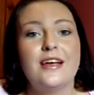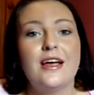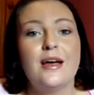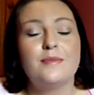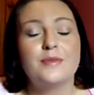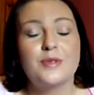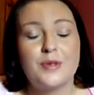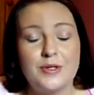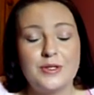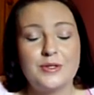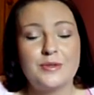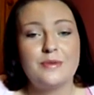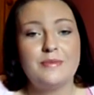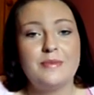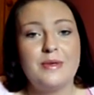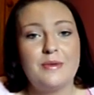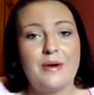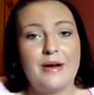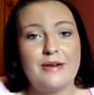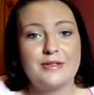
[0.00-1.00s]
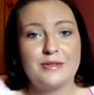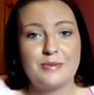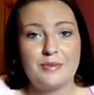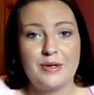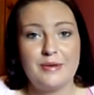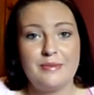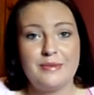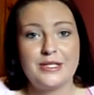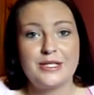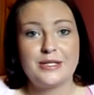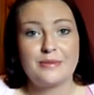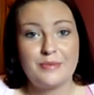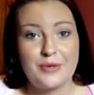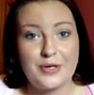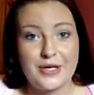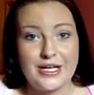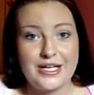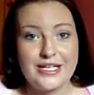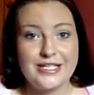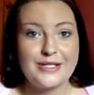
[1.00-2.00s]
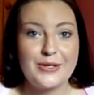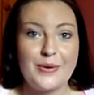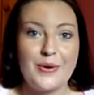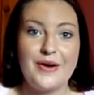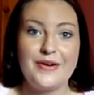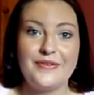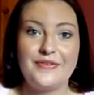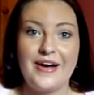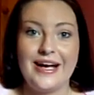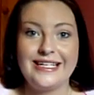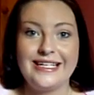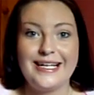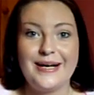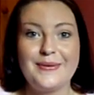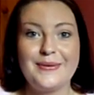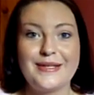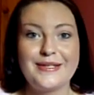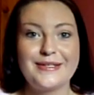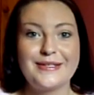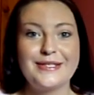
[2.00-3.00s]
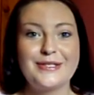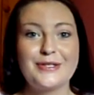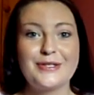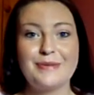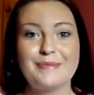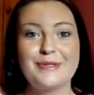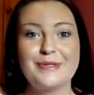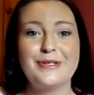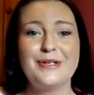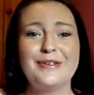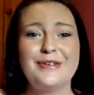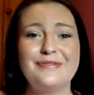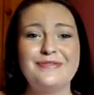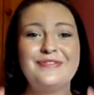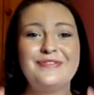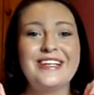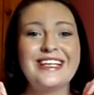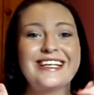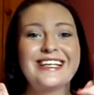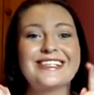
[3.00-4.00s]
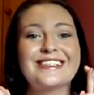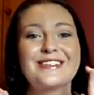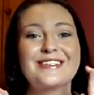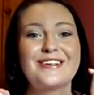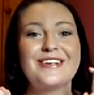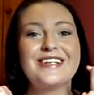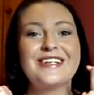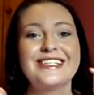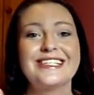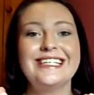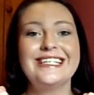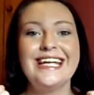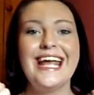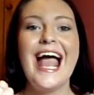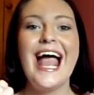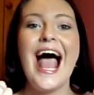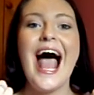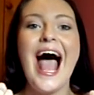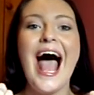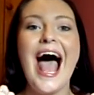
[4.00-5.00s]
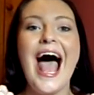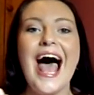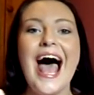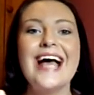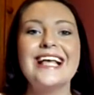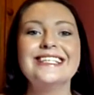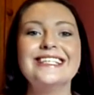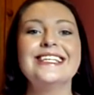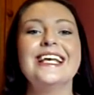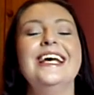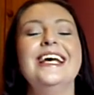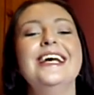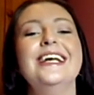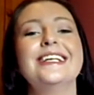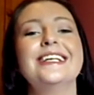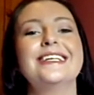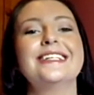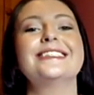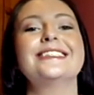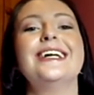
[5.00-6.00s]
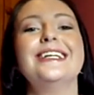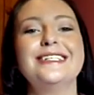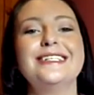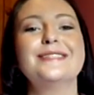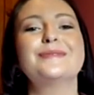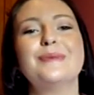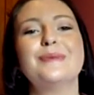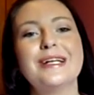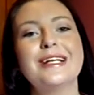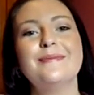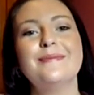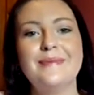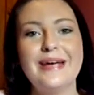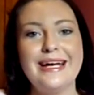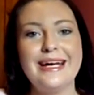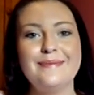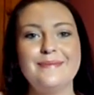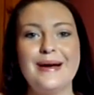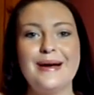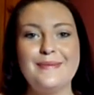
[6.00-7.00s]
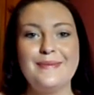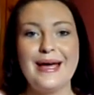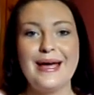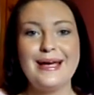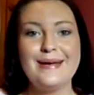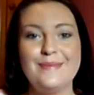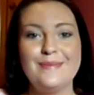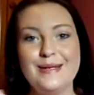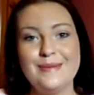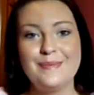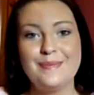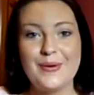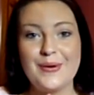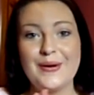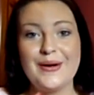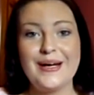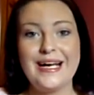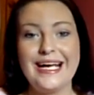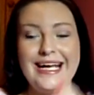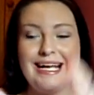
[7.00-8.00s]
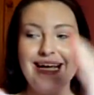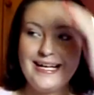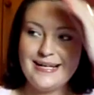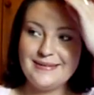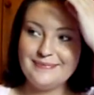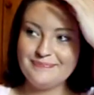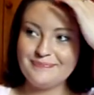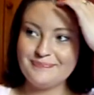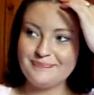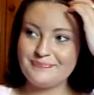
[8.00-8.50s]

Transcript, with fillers: I'm going to a midwife's appointment tomorrow, so I'll find out whether he's dropped or not. Fingers crossed he has, because I just want to meet my baby boy.